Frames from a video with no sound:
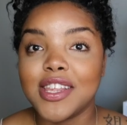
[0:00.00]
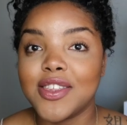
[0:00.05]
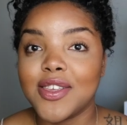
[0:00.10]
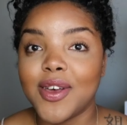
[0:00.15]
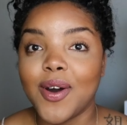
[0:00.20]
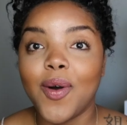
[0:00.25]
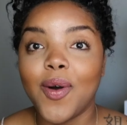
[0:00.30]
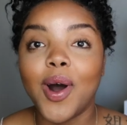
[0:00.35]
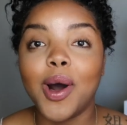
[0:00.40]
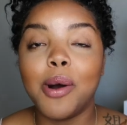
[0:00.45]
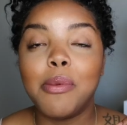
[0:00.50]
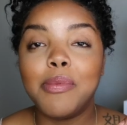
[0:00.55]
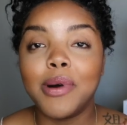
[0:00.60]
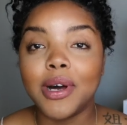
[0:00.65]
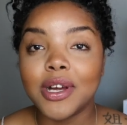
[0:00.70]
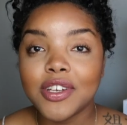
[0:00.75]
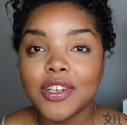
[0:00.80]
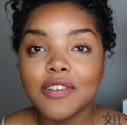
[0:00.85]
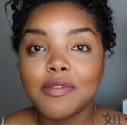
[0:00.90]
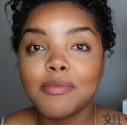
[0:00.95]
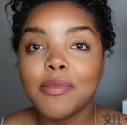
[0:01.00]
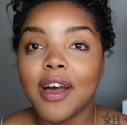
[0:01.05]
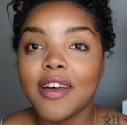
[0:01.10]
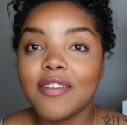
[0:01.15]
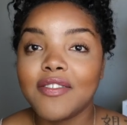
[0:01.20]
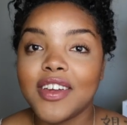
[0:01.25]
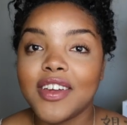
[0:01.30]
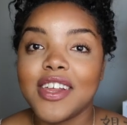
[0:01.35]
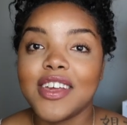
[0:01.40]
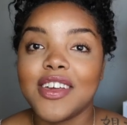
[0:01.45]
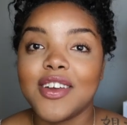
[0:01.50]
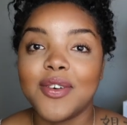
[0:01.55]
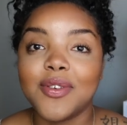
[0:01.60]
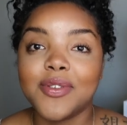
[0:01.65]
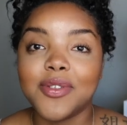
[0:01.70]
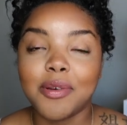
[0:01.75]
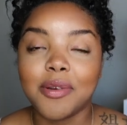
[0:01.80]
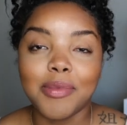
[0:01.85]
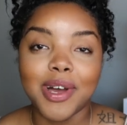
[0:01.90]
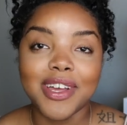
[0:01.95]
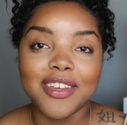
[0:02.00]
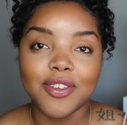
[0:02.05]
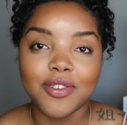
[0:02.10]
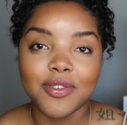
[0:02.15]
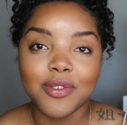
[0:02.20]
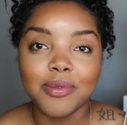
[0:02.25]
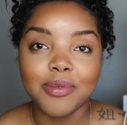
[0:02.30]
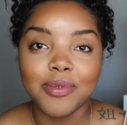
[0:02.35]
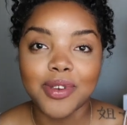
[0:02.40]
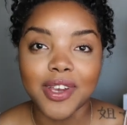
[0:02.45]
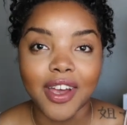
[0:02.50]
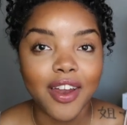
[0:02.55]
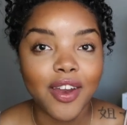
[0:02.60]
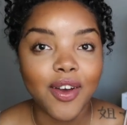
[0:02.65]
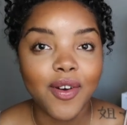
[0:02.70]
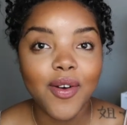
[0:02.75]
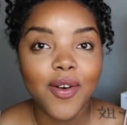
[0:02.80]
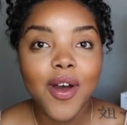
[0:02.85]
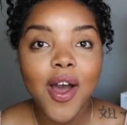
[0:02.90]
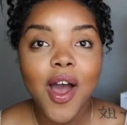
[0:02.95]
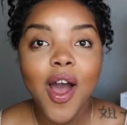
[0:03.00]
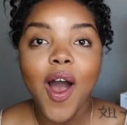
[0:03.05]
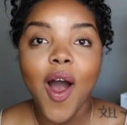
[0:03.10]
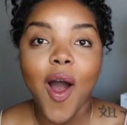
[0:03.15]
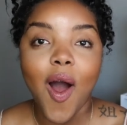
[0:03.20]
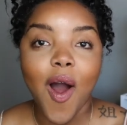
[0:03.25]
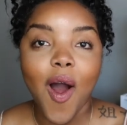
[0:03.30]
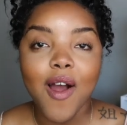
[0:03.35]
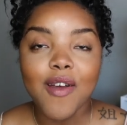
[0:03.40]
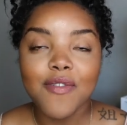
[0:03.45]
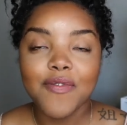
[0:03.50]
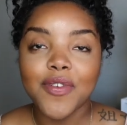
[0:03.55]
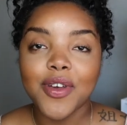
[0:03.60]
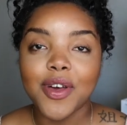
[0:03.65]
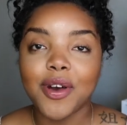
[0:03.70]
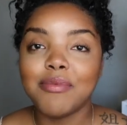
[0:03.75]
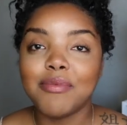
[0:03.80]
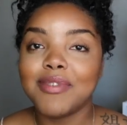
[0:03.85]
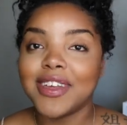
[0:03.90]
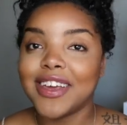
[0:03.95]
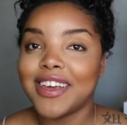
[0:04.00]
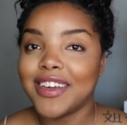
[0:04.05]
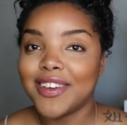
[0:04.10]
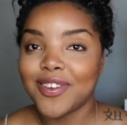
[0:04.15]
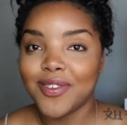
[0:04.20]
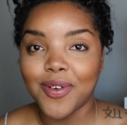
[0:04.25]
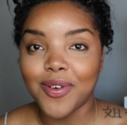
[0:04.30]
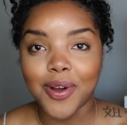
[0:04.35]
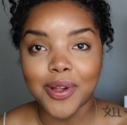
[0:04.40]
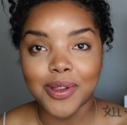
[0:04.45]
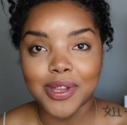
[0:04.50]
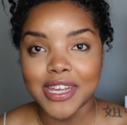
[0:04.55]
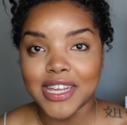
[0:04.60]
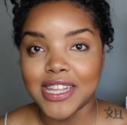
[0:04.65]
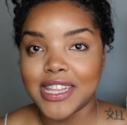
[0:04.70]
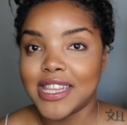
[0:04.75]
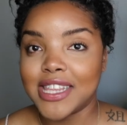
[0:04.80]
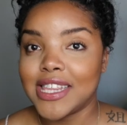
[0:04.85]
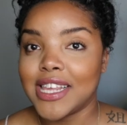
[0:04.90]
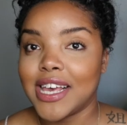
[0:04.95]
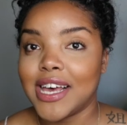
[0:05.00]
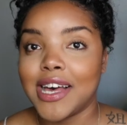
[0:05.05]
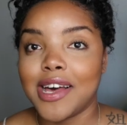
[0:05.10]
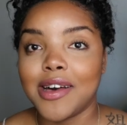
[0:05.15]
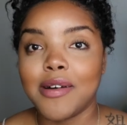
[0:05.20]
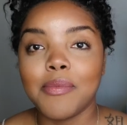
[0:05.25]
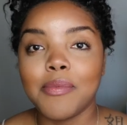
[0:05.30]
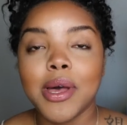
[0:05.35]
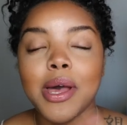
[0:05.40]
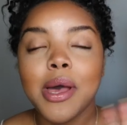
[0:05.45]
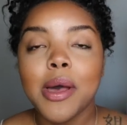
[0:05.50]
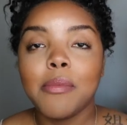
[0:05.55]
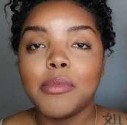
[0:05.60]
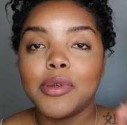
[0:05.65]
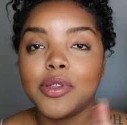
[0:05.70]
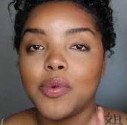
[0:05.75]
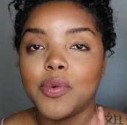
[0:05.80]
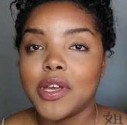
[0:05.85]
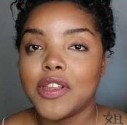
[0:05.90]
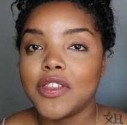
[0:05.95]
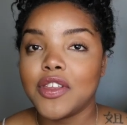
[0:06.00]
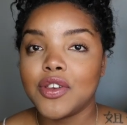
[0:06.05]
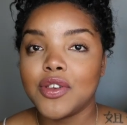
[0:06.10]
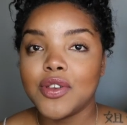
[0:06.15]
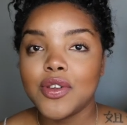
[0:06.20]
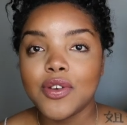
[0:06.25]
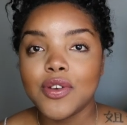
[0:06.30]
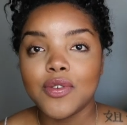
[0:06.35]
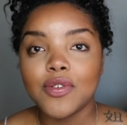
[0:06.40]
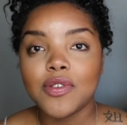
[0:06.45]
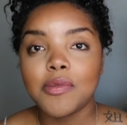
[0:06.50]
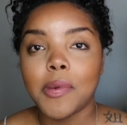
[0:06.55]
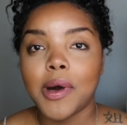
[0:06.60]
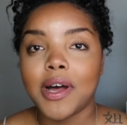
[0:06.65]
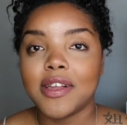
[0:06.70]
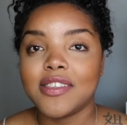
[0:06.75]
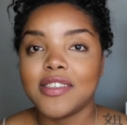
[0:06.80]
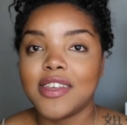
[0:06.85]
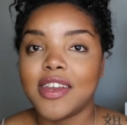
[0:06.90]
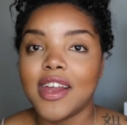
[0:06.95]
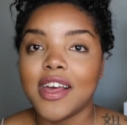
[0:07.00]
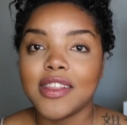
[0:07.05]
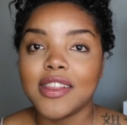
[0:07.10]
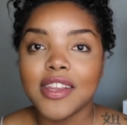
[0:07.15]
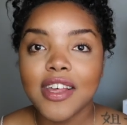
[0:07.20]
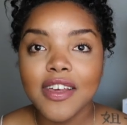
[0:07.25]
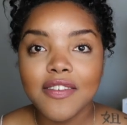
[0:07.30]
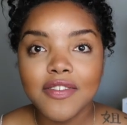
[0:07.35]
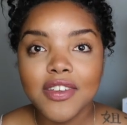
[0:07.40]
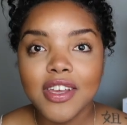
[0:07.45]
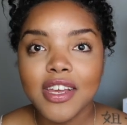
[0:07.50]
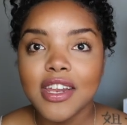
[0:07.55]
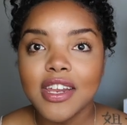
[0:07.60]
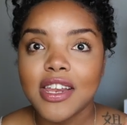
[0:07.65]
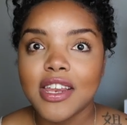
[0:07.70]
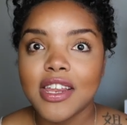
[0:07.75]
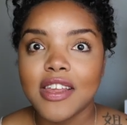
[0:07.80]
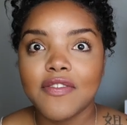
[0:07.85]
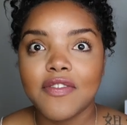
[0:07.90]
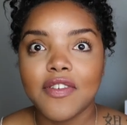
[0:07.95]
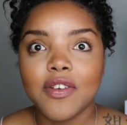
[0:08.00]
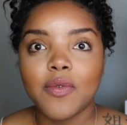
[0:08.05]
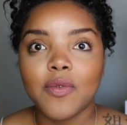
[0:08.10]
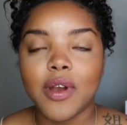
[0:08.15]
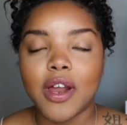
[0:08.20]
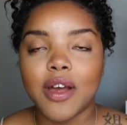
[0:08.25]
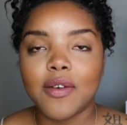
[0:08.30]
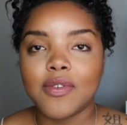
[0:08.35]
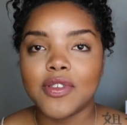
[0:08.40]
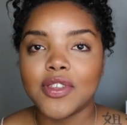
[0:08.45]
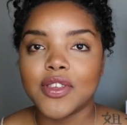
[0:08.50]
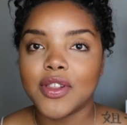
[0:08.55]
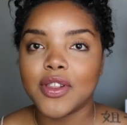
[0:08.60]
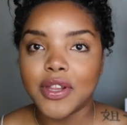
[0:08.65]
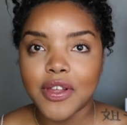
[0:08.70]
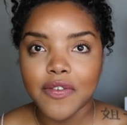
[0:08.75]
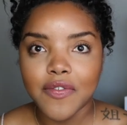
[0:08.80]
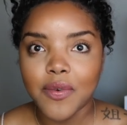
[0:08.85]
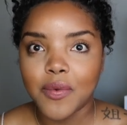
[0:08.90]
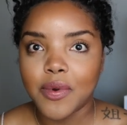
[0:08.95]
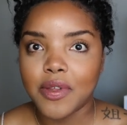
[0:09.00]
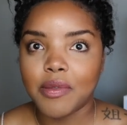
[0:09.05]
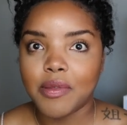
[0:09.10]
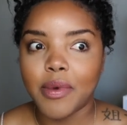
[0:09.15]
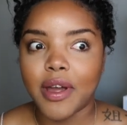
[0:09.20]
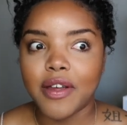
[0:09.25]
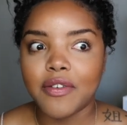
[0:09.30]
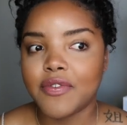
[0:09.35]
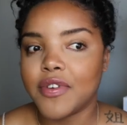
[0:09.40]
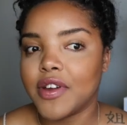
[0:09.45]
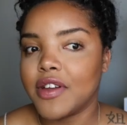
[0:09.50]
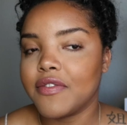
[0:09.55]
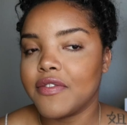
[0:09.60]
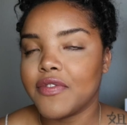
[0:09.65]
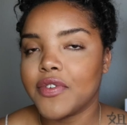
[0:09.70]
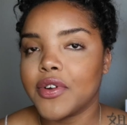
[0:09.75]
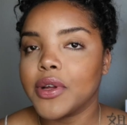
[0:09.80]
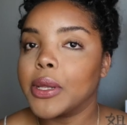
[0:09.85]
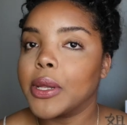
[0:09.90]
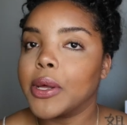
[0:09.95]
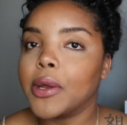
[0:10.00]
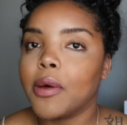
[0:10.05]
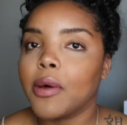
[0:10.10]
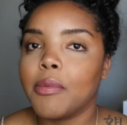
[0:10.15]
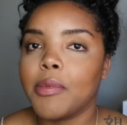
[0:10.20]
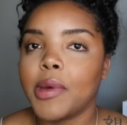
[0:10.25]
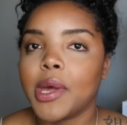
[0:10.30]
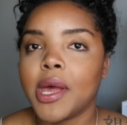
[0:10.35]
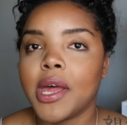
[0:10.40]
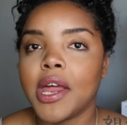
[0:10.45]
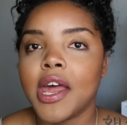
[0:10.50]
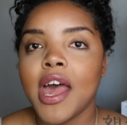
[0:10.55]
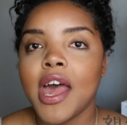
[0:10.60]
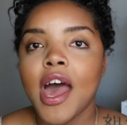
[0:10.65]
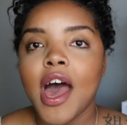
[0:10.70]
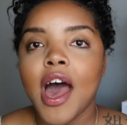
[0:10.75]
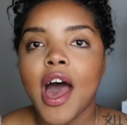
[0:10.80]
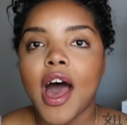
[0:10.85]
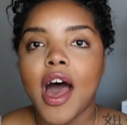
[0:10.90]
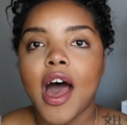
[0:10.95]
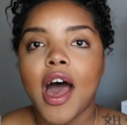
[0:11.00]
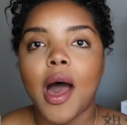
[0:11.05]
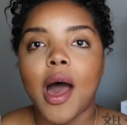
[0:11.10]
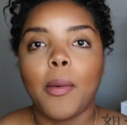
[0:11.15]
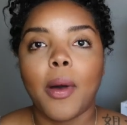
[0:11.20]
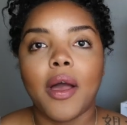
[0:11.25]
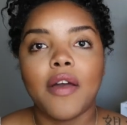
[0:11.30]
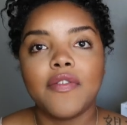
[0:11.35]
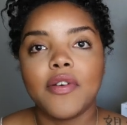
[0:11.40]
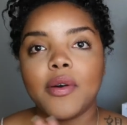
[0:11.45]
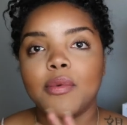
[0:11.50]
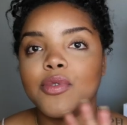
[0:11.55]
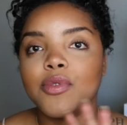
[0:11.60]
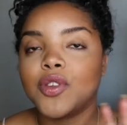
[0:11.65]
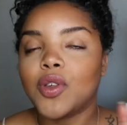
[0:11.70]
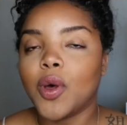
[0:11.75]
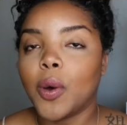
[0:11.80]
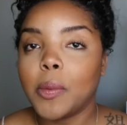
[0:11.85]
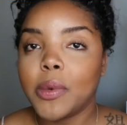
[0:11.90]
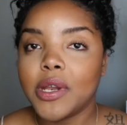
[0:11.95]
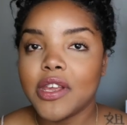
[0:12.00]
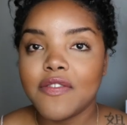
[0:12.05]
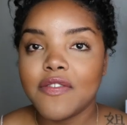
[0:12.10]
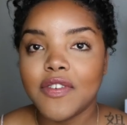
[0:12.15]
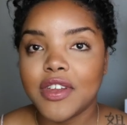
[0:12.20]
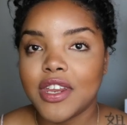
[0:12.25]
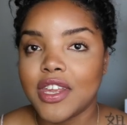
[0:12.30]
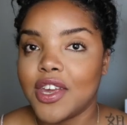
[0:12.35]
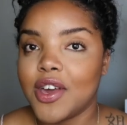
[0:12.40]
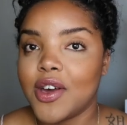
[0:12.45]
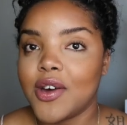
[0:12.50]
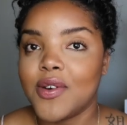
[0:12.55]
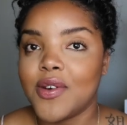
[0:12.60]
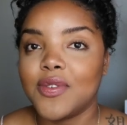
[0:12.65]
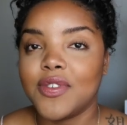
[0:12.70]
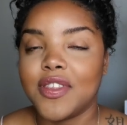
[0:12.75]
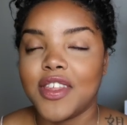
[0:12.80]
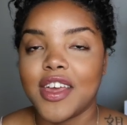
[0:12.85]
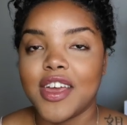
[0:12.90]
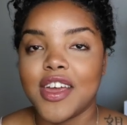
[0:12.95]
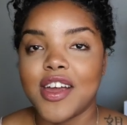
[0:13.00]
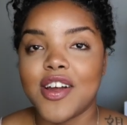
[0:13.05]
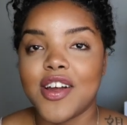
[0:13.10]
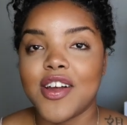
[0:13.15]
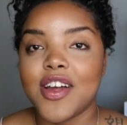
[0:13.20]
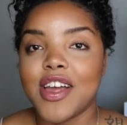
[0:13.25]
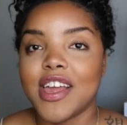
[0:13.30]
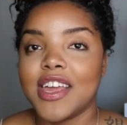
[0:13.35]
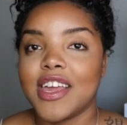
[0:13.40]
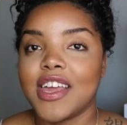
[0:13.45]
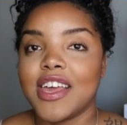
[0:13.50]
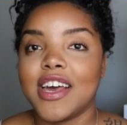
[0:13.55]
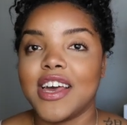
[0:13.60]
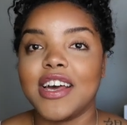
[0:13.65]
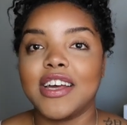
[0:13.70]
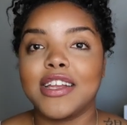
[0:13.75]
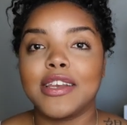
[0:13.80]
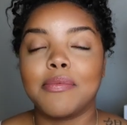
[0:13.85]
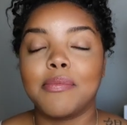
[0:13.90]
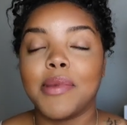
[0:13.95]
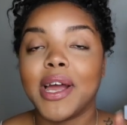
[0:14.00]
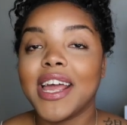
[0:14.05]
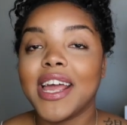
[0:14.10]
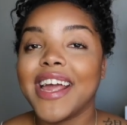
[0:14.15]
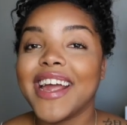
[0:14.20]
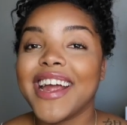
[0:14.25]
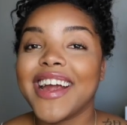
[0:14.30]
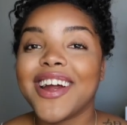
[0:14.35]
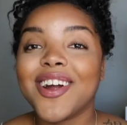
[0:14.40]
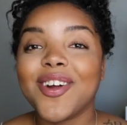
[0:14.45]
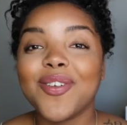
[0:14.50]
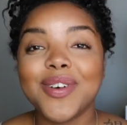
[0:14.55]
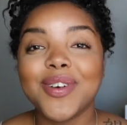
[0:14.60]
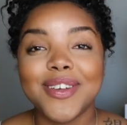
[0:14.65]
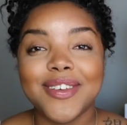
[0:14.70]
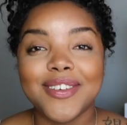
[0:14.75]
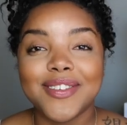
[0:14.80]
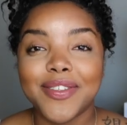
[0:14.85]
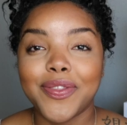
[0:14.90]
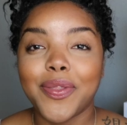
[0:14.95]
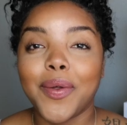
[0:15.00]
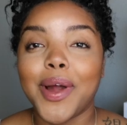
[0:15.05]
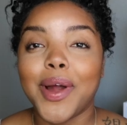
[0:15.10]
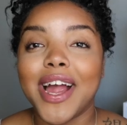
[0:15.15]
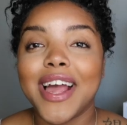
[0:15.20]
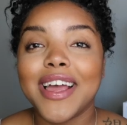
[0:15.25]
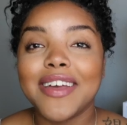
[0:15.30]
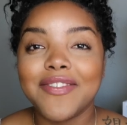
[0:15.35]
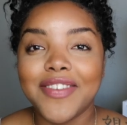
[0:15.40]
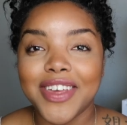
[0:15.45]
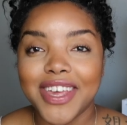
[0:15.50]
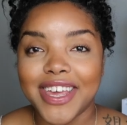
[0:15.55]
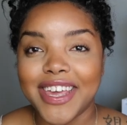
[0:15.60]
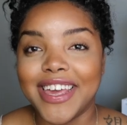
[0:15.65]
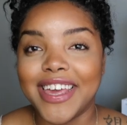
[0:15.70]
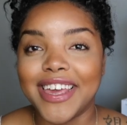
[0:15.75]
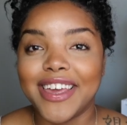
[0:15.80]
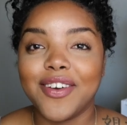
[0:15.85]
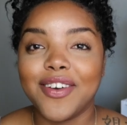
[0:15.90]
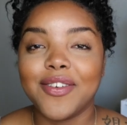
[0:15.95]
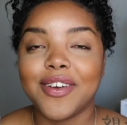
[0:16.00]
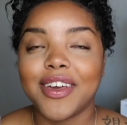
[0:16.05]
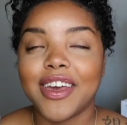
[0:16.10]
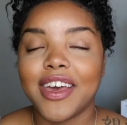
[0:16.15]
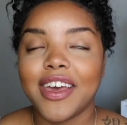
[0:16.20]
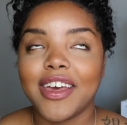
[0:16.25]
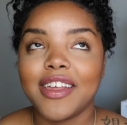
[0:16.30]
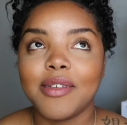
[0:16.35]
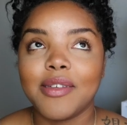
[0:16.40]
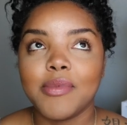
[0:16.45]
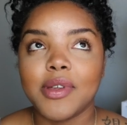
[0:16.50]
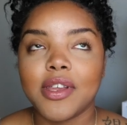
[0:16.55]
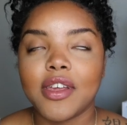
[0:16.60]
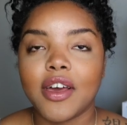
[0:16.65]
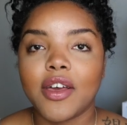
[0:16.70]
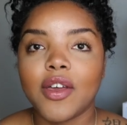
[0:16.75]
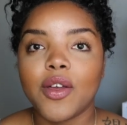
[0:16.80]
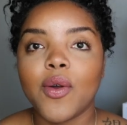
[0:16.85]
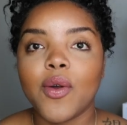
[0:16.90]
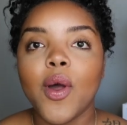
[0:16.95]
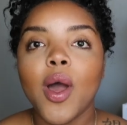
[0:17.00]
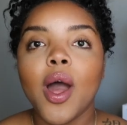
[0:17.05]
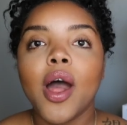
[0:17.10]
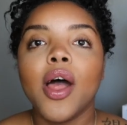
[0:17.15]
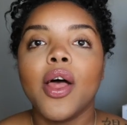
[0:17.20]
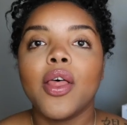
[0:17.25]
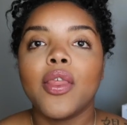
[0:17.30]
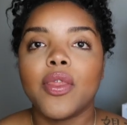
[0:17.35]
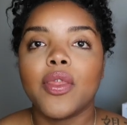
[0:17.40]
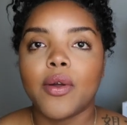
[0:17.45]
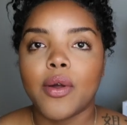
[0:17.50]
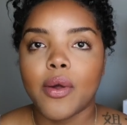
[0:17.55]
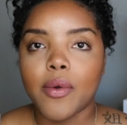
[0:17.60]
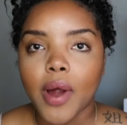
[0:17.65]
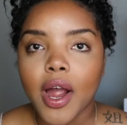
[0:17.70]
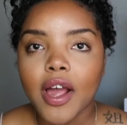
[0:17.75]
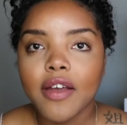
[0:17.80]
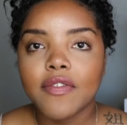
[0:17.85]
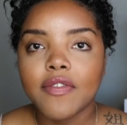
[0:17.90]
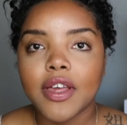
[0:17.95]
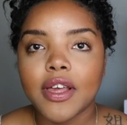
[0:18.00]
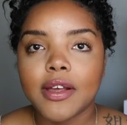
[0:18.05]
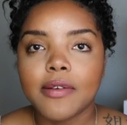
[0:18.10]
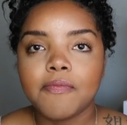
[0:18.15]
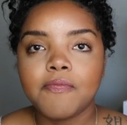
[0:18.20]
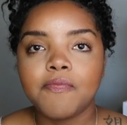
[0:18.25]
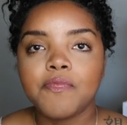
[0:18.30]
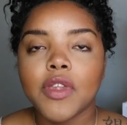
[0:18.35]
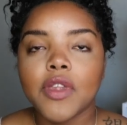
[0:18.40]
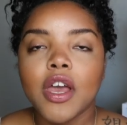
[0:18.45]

And so a bunch of my videos on my YouTube channel are filmed in New Orleans, um, between the two spots that I lived in. And even when I was living with my friend for a little bit, um, I filmed so many videos there, and my hair was thriving. Okay, let me tell you, thriving.